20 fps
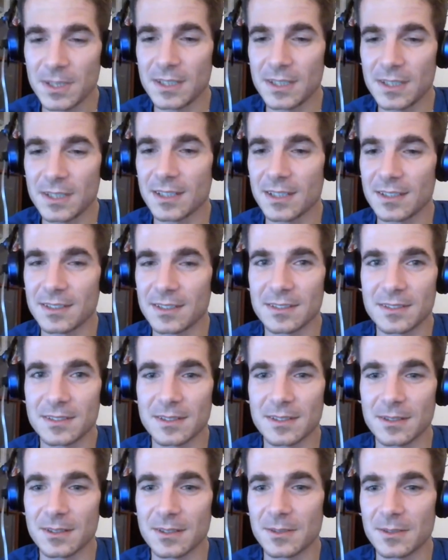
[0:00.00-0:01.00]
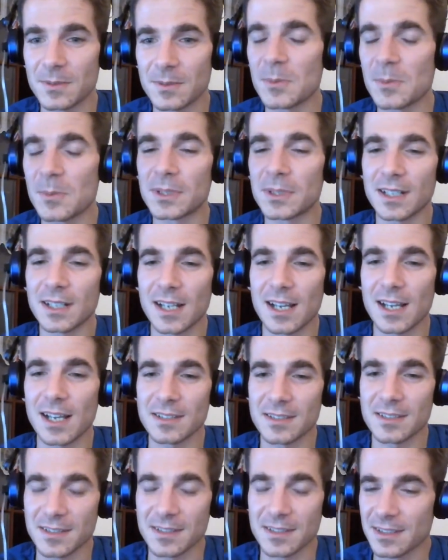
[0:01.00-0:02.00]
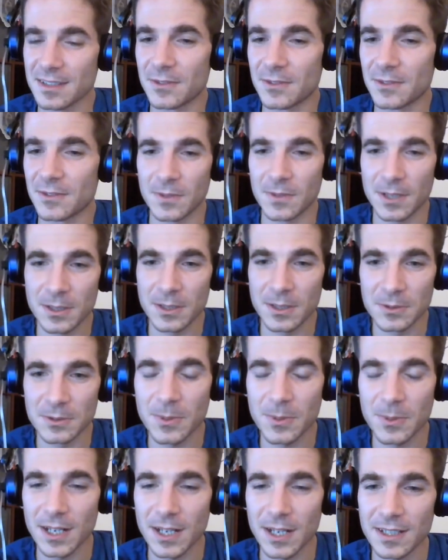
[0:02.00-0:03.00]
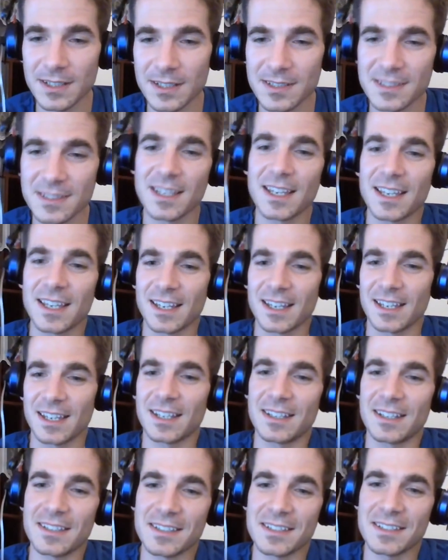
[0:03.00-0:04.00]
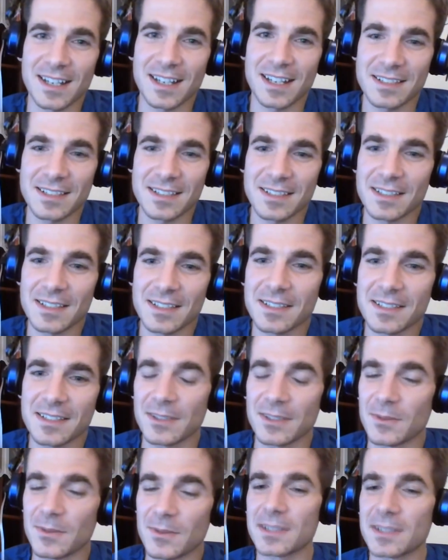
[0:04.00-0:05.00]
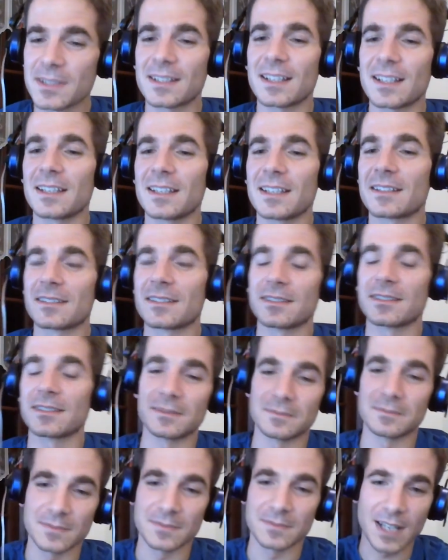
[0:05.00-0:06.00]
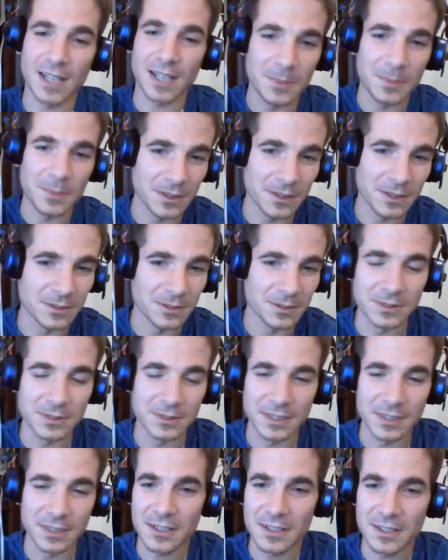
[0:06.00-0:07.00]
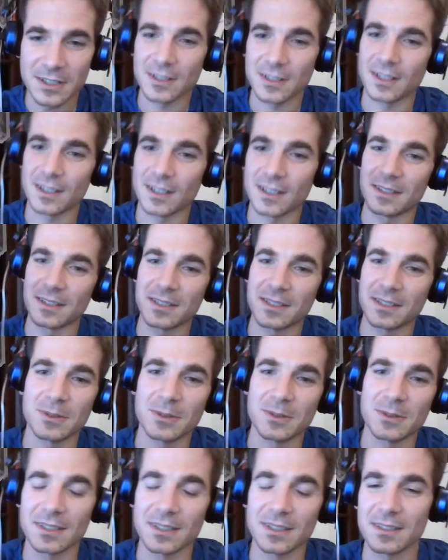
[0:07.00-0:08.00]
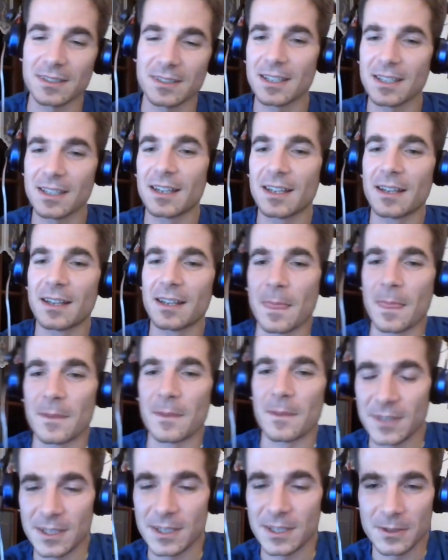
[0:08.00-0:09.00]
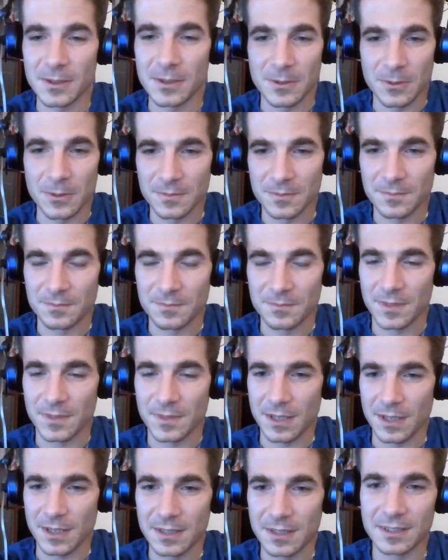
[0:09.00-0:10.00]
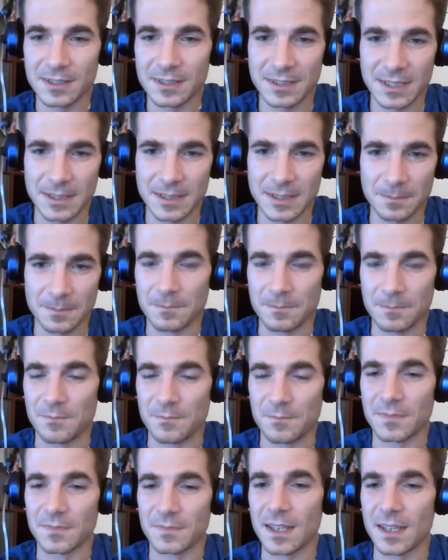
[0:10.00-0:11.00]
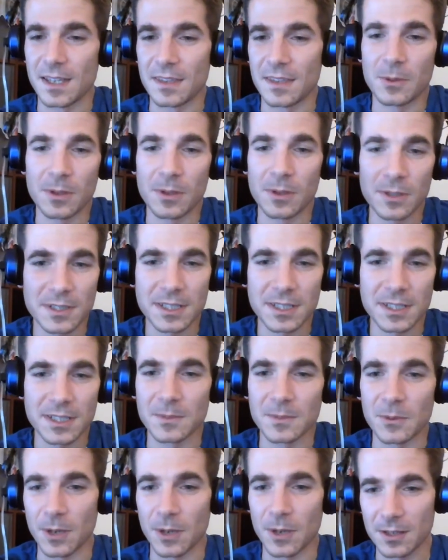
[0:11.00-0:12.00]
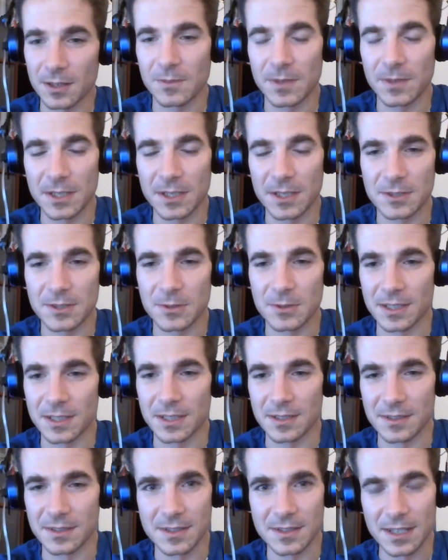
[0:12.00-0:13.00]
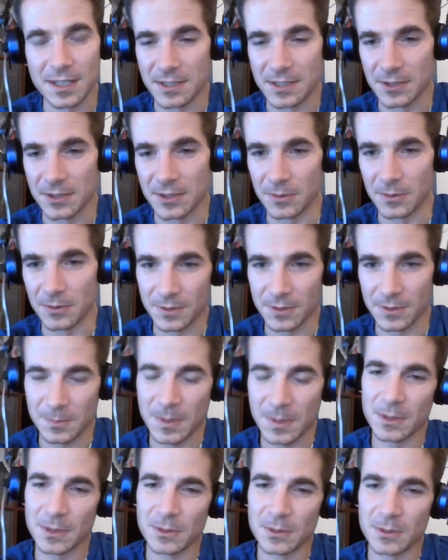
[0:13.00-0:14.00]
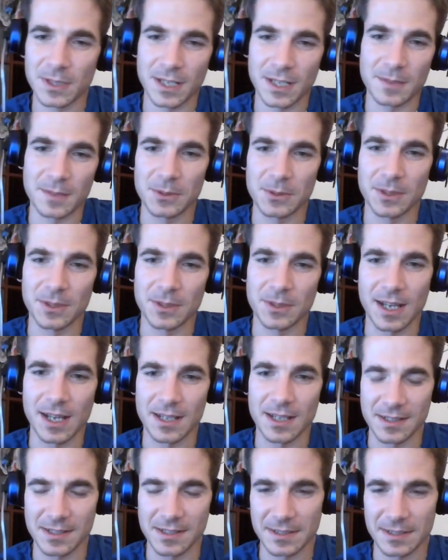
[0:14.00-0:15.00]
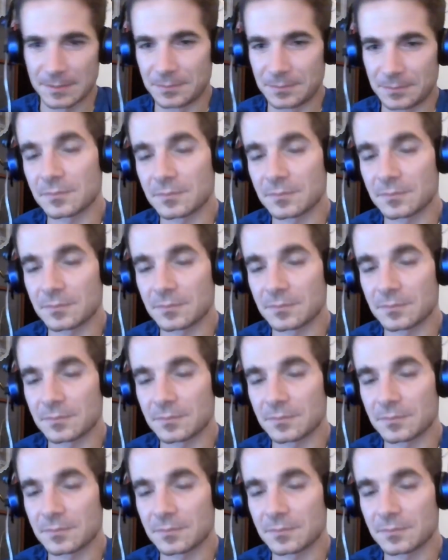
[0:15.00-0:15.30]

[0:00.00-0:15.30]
me, and we opened classes for a very good price. And at these classes, it wasn't like a couple who teach and the students. We had the team, and the whole team worked with the students. So the people who came to the classes,